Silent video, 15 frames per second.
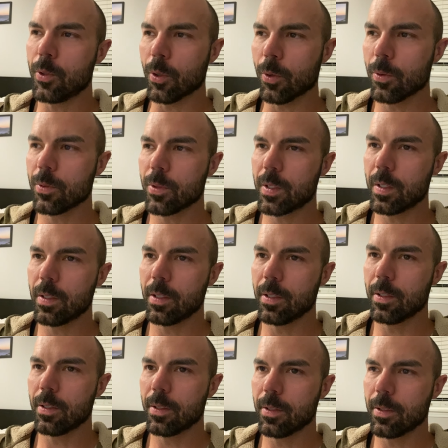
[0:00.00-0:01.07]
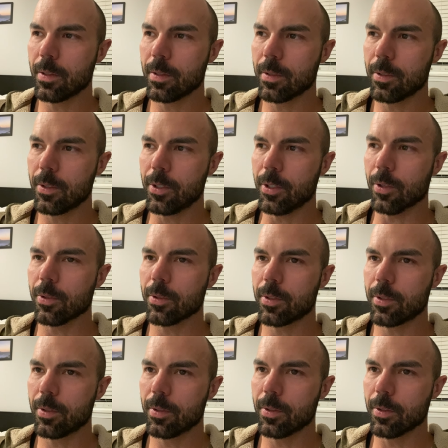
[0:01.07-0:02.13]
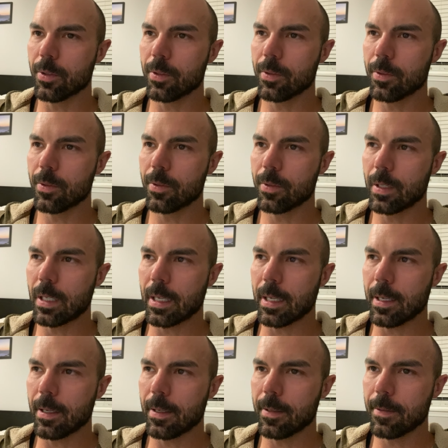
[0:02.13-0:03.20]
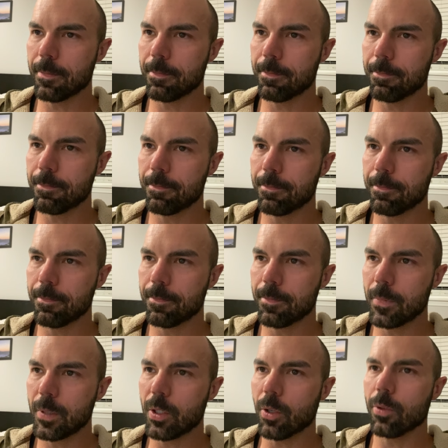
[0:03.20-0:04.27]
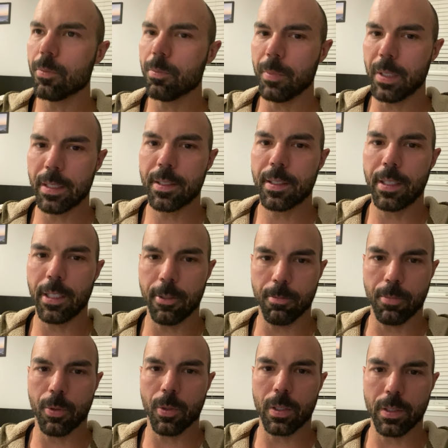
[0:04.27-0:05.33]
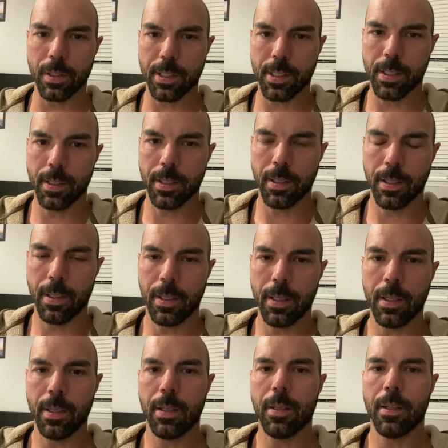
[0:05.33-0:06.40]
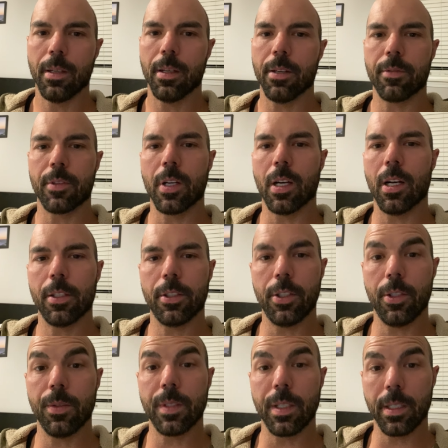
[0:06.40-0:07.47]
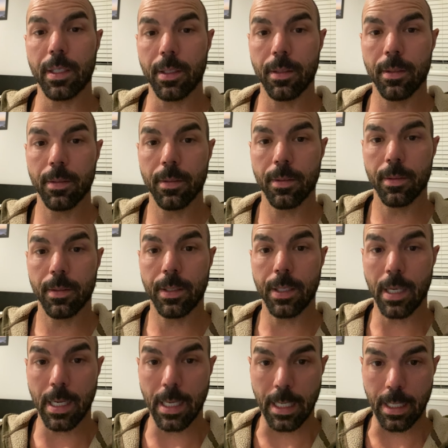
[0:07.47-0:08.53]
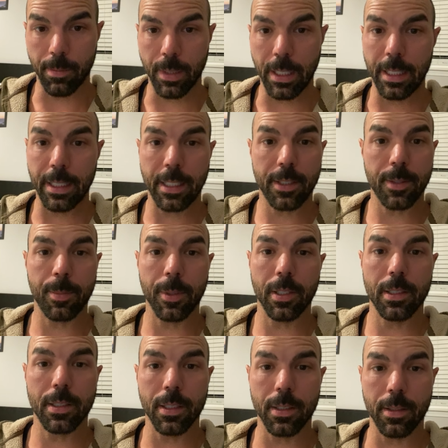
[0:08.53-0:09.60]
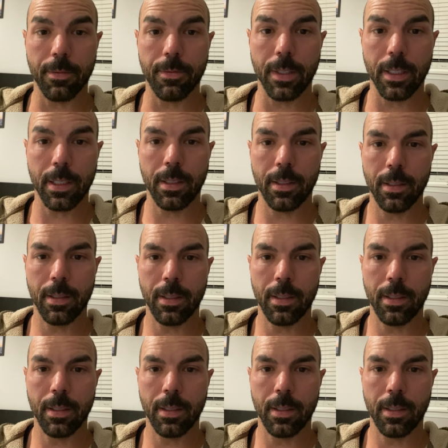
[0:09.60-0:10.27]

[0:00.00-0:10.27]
don't don't uh, don't miss the importance of God using time and the experiences that fill it